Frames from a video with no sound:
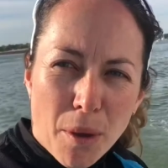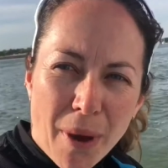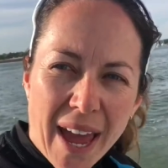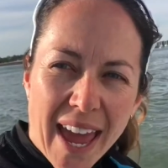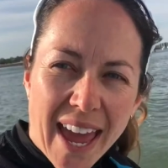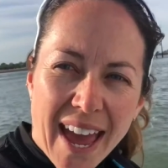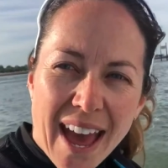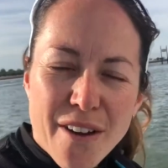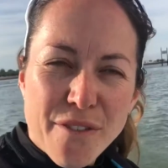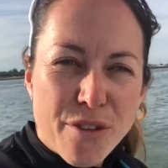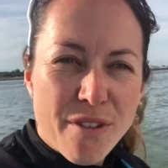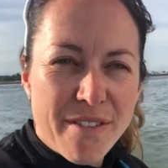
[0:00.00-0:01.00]
my way out
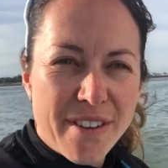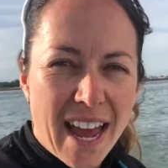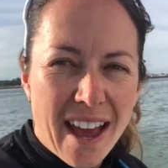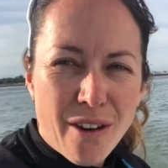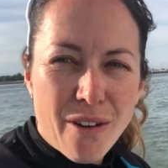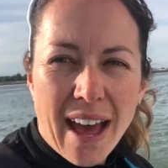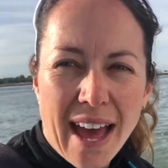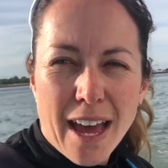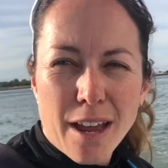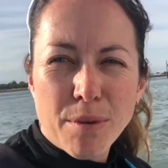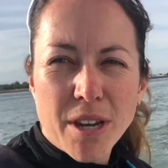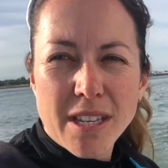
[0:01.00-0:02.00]
of the river now,
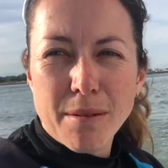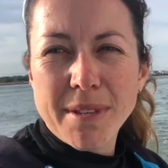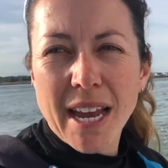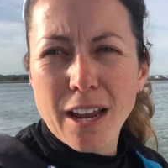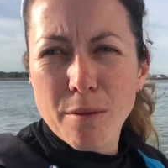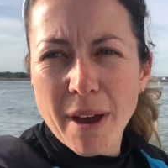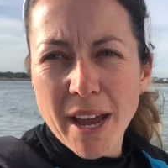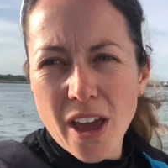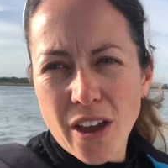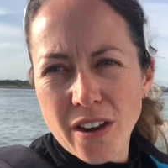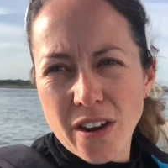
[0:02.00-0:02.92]
and because I'm sailing on my